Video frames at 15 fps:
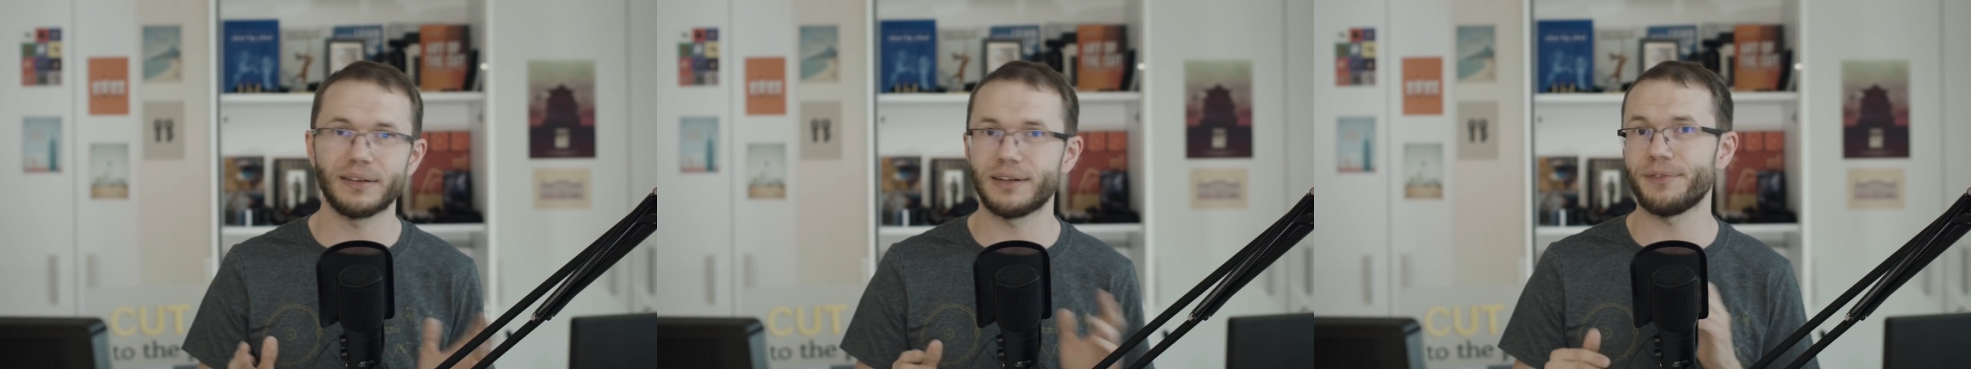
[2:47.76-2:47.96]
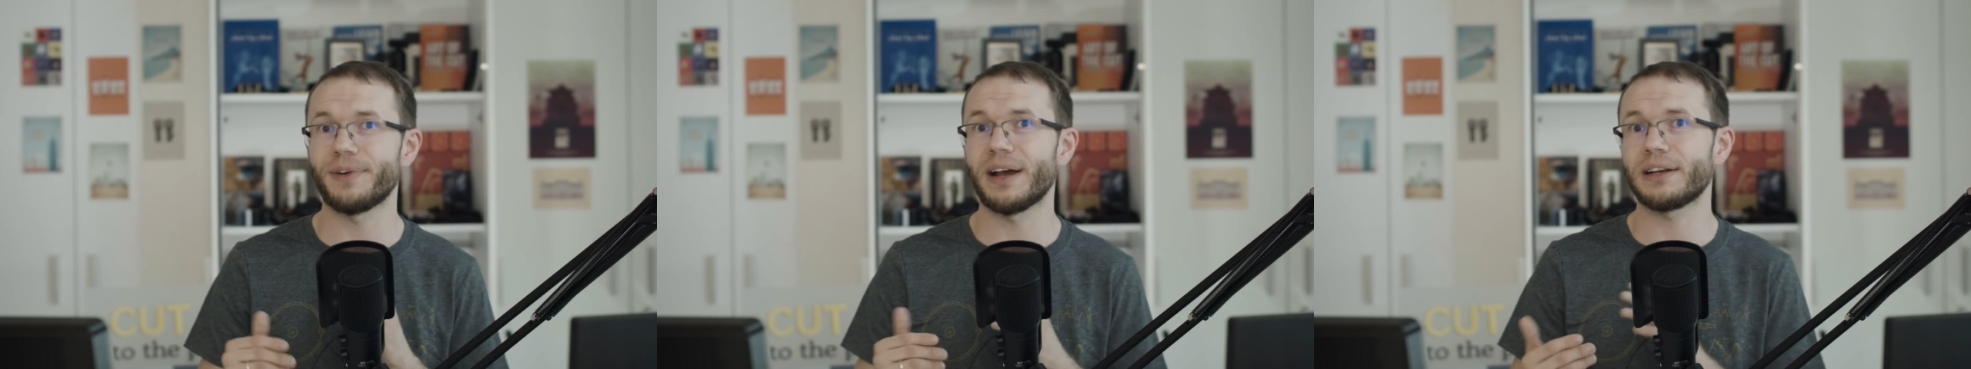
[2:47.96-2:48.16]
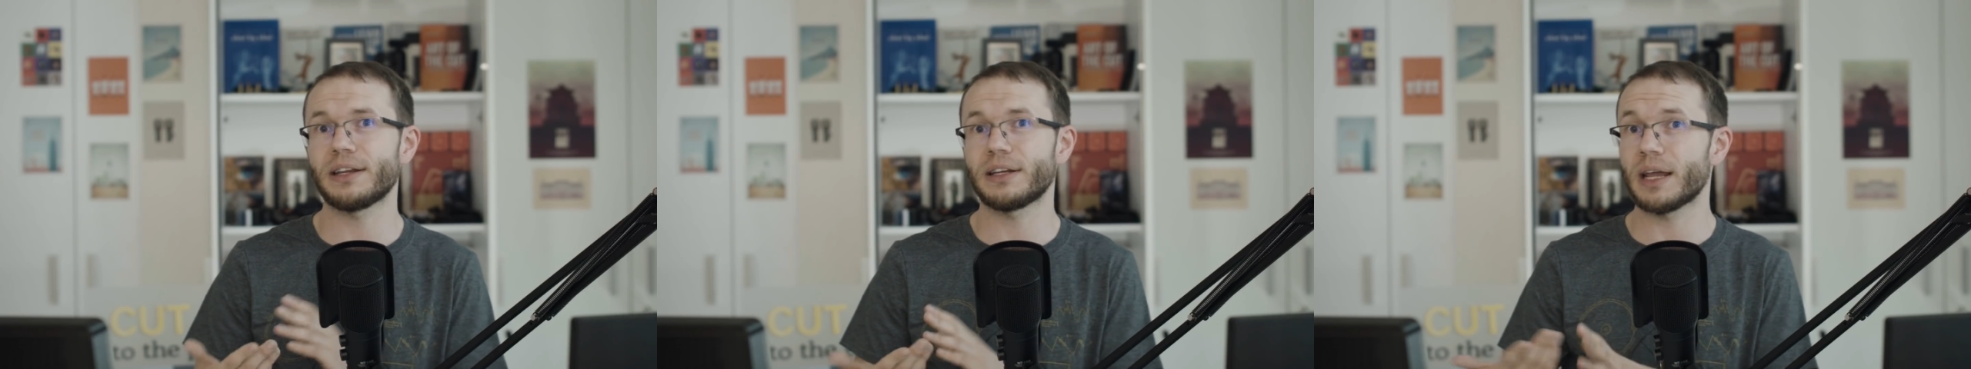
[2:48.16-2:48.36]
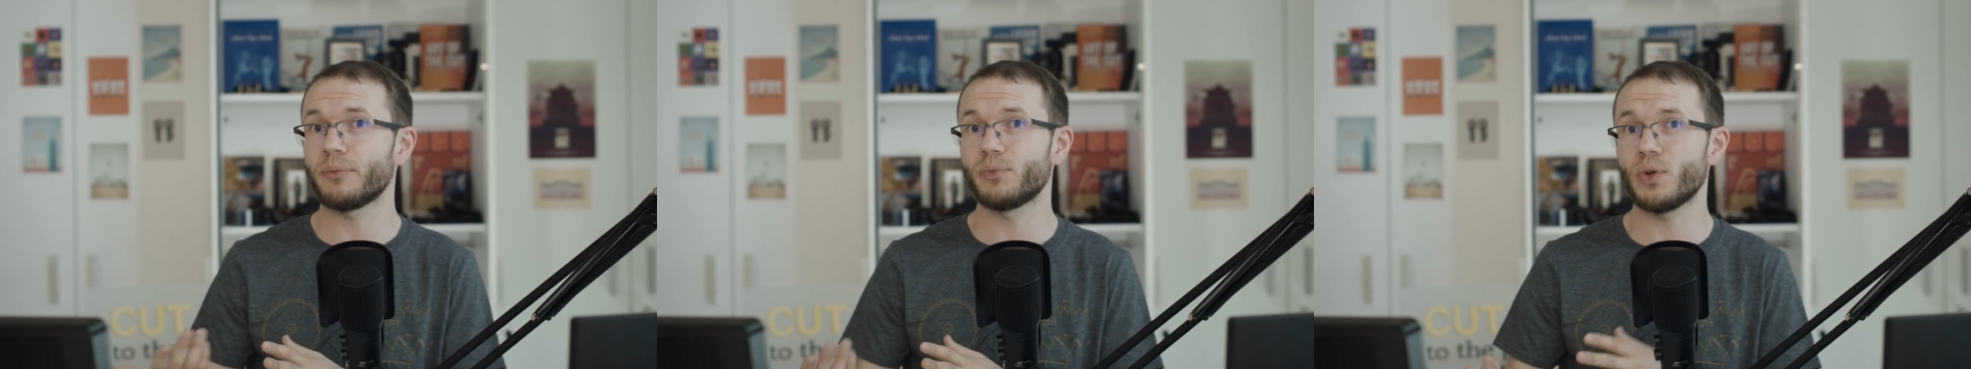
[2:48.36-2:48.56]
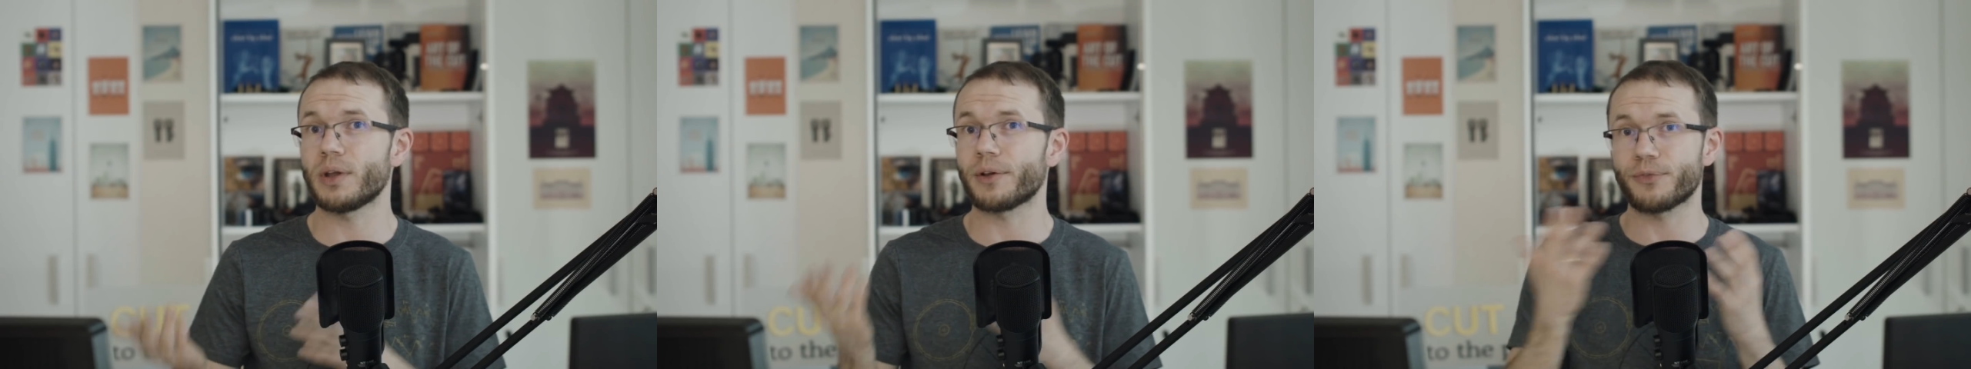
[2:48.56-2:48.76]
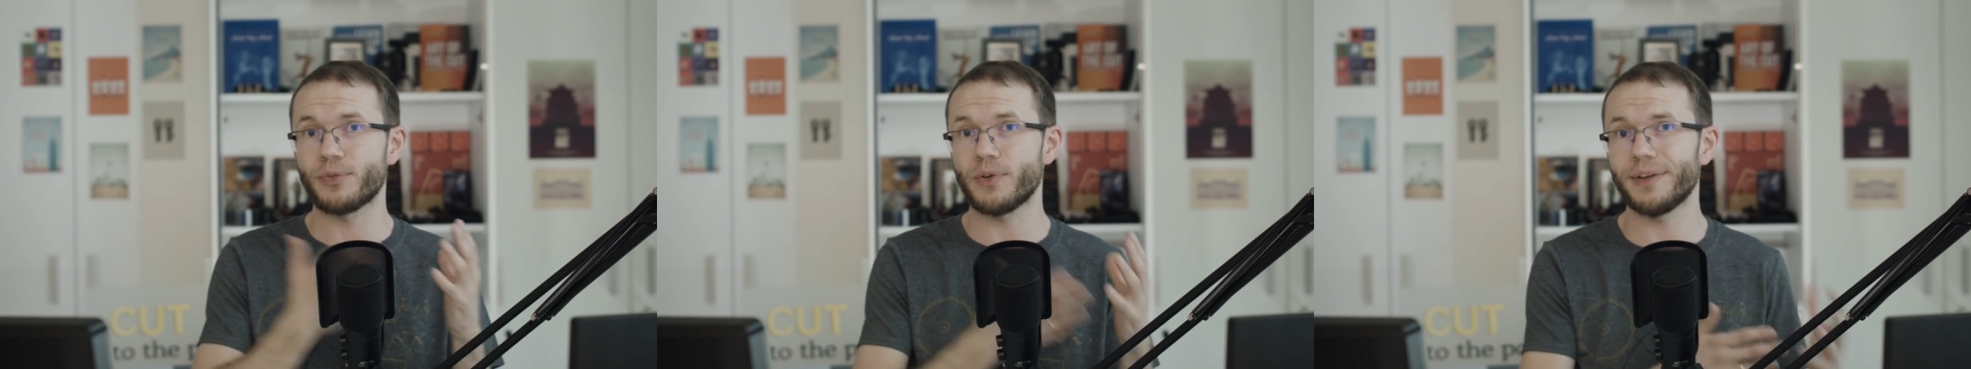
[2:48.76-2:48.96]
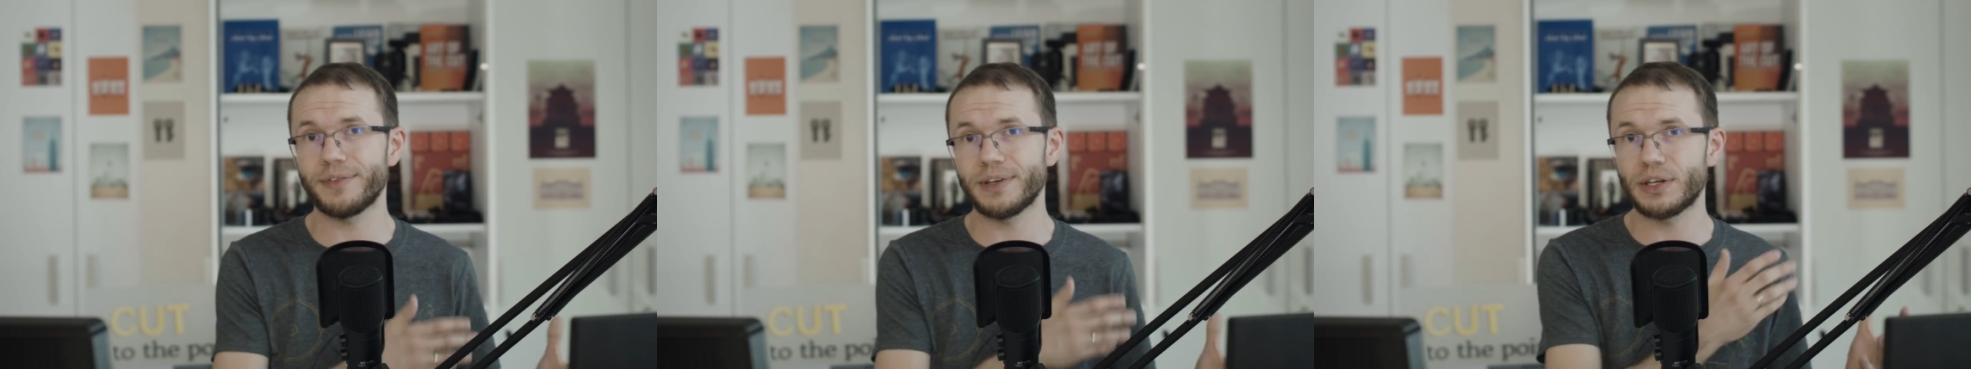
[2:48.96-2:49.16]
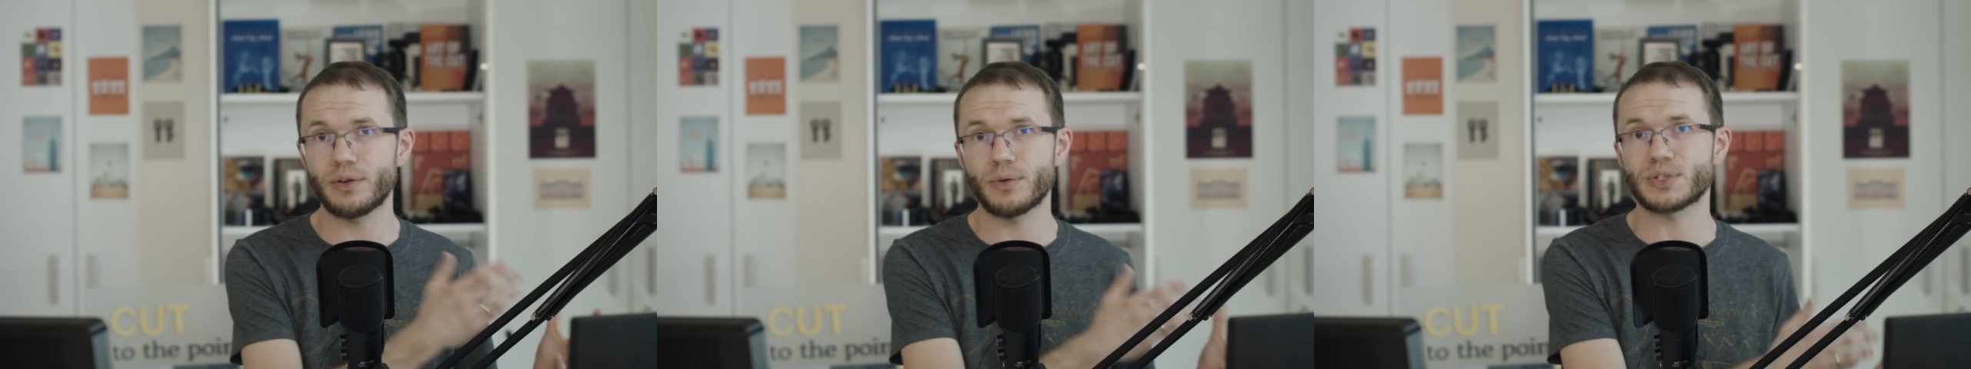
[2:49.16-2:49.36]
and the fact that I'm doing three
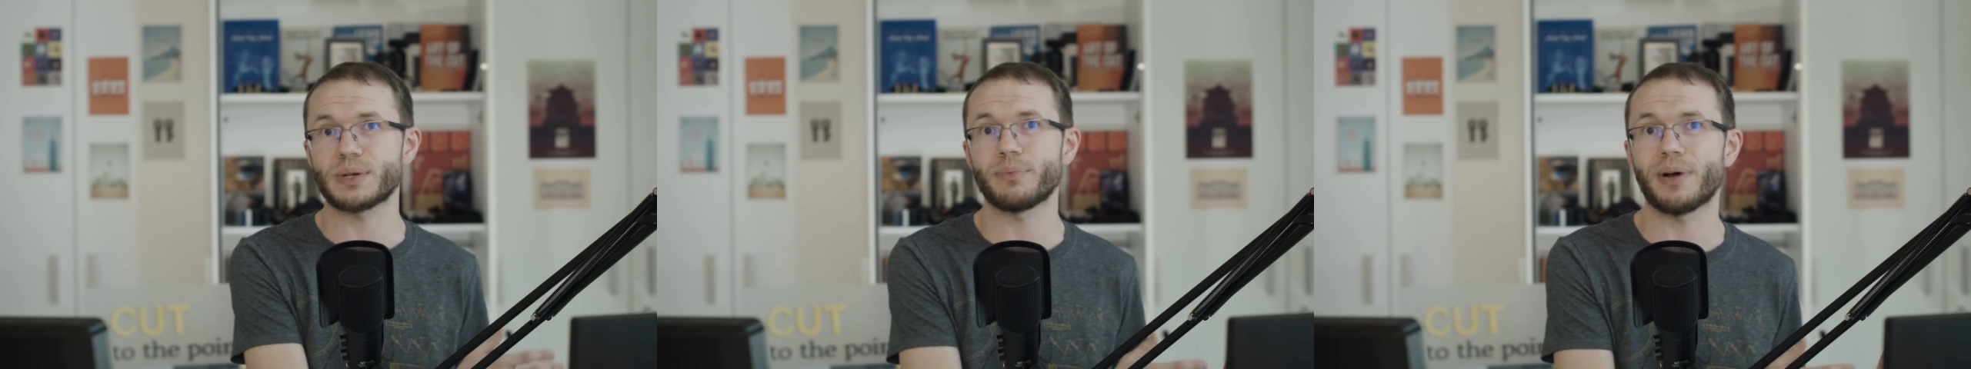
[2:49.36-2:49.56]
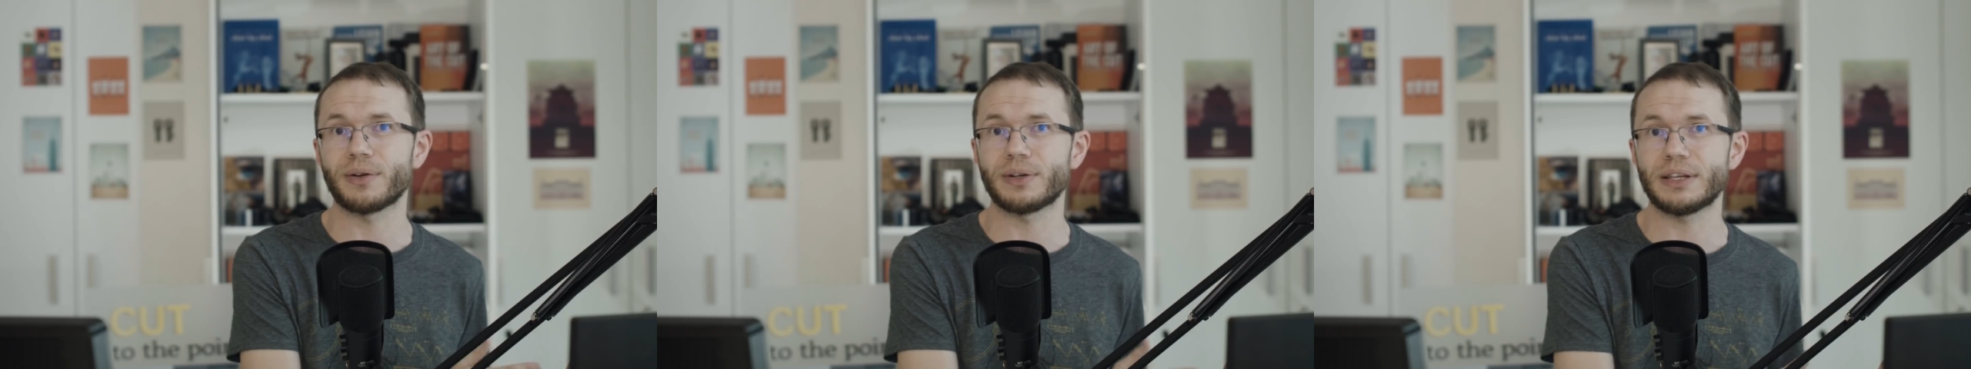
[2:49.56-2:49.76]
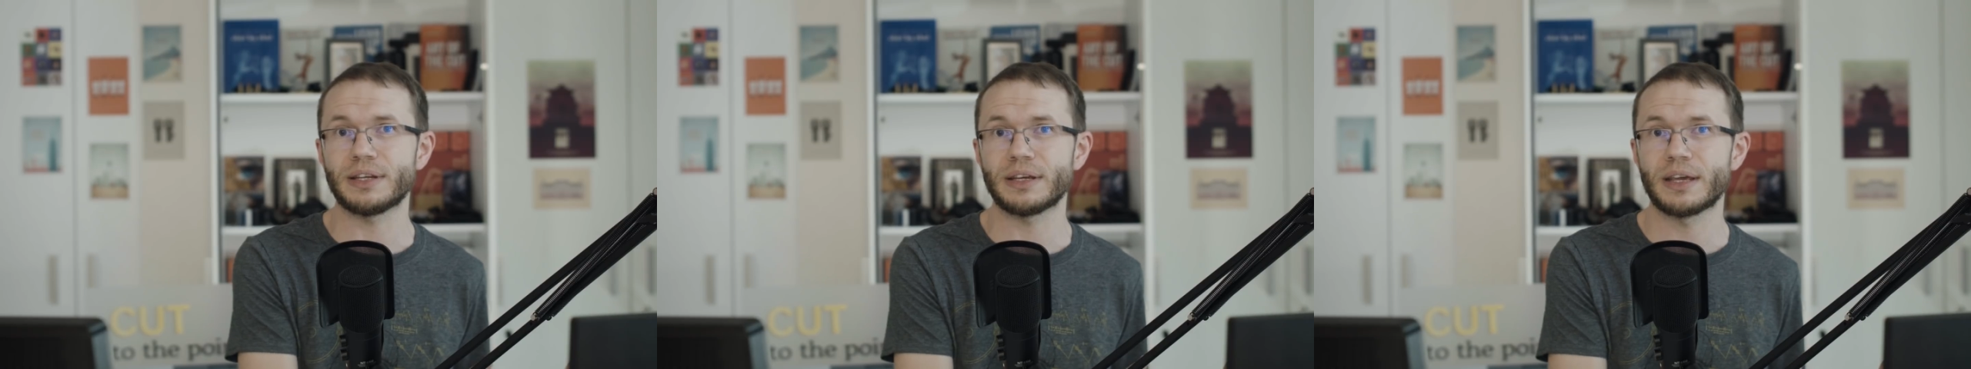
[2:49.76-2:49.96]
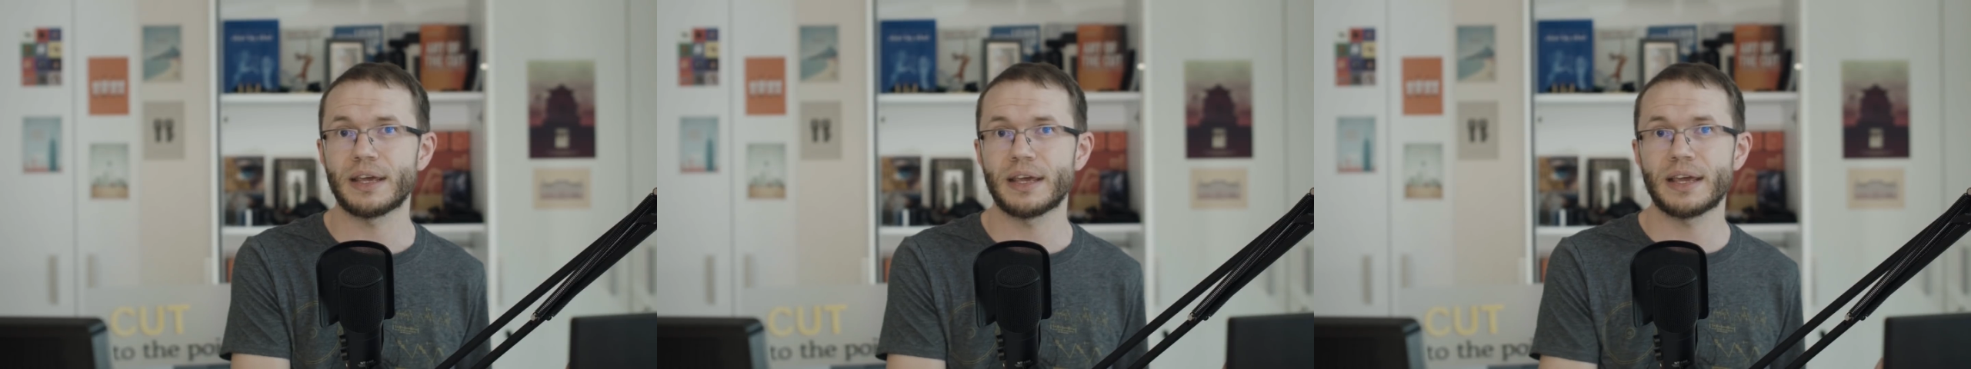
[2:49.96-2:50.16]
videos about it